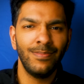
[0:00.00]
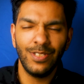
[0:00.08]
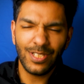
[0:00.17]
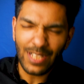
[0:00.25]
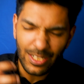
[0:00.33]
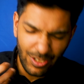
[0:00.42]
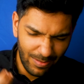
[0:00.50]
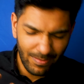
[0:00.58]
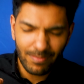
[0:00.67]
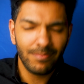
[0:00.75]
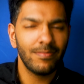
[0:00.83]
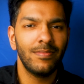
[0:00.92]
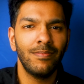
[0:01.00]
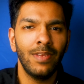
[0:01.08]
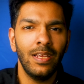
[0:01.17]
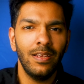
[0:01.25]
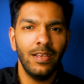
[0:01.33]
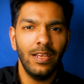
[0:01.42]
Just that,
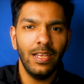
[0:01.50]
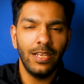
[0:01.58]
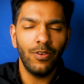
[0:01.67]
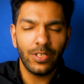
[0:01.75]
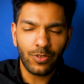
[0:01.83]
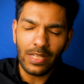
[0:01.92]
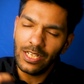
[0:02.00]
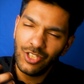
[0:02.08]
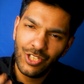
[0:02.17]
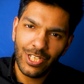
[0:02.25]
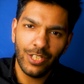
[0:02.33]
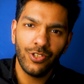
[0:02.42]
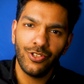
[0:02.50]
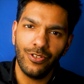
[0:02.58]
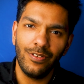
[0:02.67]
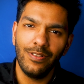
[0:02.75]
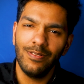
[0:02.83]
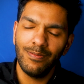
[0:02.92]
you know, it's got that
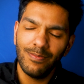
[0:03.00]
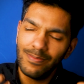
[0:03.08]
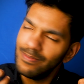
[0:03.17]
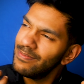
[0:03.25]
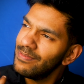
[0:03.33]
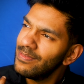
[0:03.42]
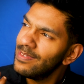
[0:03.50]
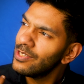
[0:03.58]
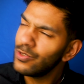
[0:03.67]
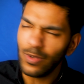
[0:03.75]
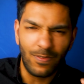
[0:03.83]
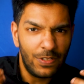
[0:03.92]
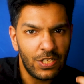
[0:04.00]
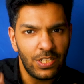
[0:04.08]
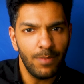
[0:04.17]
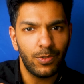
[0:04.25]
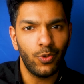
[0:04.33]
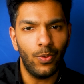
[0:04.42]
ginger sort of
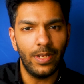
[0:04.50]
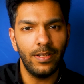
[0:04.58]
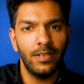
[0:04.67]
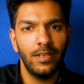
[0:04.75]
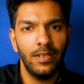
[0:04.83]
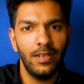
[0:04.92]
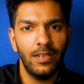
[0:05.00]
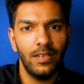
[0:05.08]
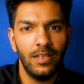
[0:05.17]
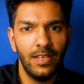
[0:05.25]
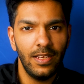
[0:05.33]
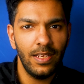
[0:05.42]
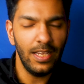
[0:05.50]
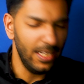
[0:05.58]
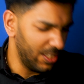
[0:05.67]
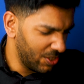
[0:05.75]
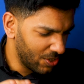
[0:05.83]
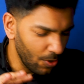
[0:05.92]
zip to it.
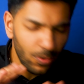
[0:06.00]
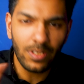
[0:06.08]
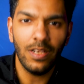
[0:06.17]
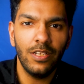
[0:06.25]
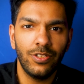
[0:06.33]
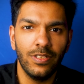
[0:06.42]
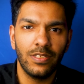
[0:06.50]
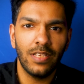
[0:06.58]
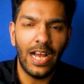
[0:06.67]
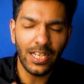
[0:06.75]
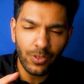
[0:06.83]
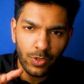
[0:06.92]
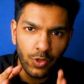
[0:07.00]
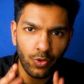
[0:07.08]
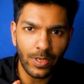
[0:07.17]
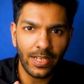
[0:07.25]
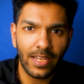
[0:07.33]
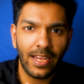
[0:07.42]
It's so delicious. As I was
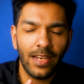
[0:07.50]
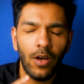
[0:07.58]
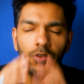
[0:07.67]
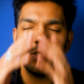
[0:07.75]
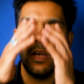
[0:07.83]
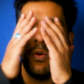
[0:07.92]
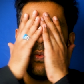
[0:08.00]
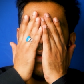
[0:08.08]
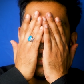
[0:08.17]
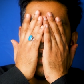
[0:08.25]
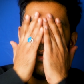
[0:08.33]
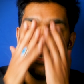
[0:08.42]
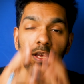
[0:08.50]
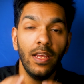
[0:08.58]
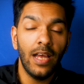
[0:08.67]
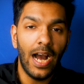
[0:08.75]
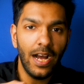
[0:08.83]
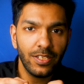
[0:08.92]
drinking it, I was like, wow.
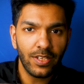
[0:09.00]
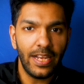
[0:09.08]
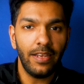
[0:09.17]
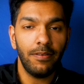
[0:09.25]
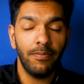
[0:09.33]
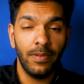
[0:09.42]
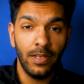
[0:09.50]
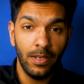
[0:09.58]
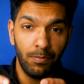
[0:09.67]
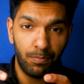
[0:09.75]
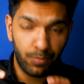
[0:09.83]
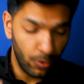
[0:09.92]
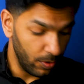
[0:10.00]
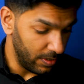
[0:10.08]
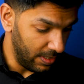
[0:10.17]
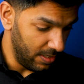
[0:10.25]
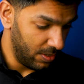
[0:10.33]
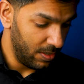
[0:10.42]
As I brought
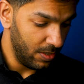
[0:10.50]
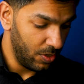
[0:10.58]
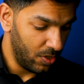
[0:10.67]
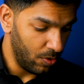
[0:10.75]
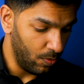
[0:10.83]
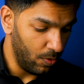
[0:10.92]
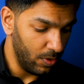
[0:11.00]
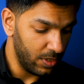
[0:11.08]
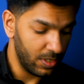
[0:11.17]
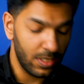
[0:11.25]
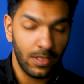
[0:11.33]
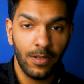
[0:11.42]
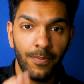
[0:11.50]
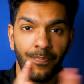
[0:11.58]
this towards